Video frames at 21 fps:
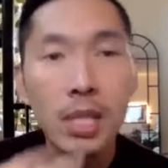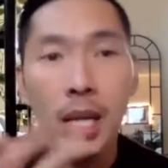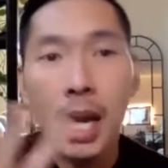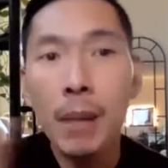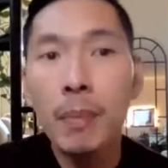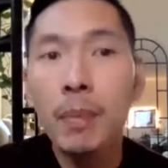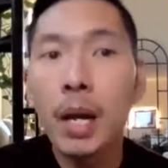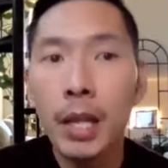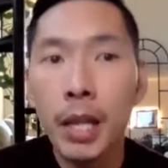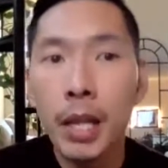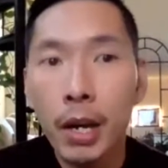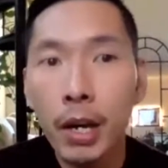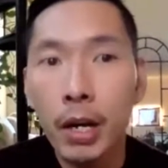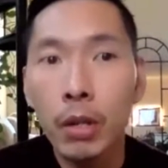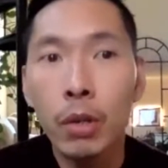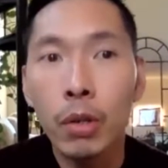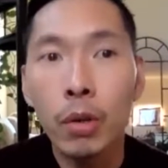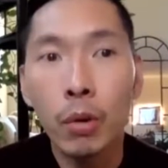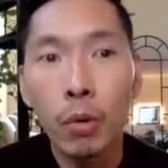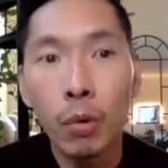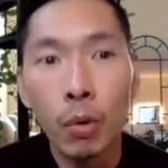I'm not here
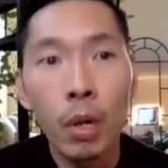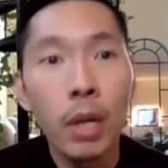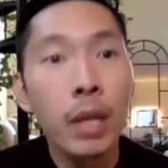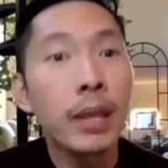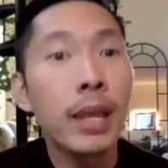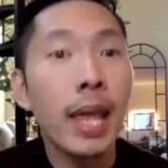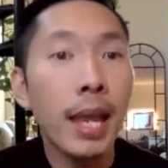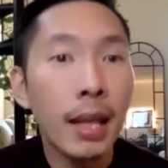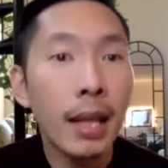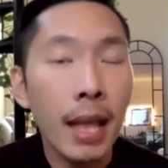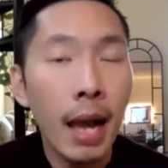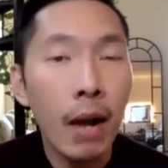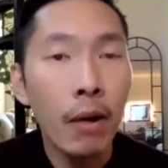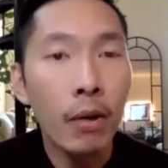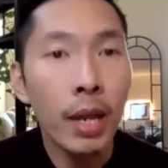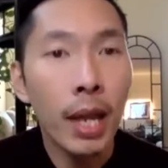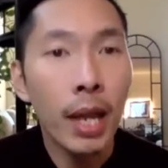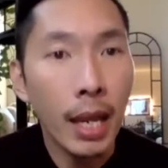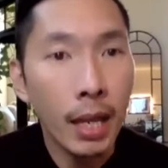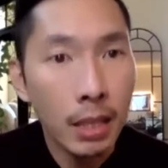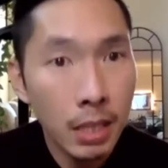to take down
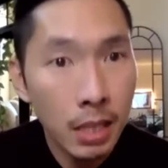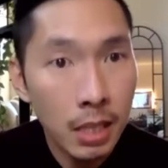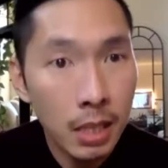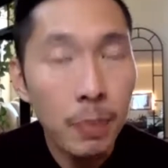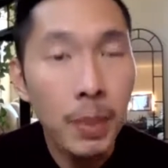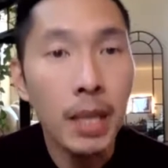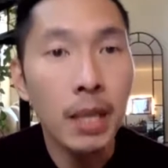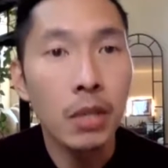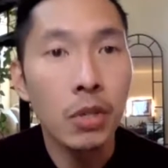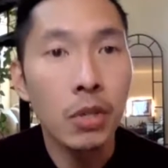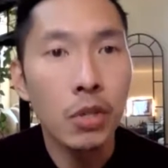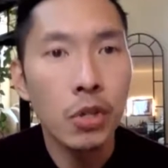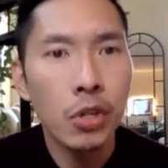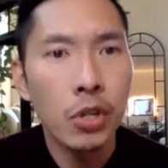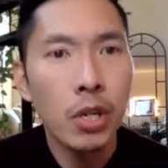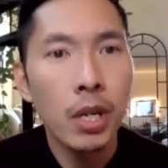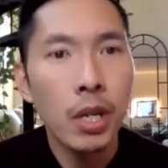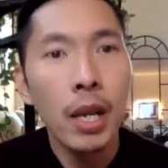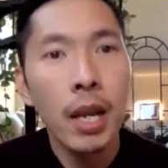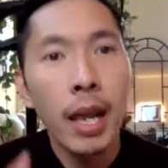hate speech.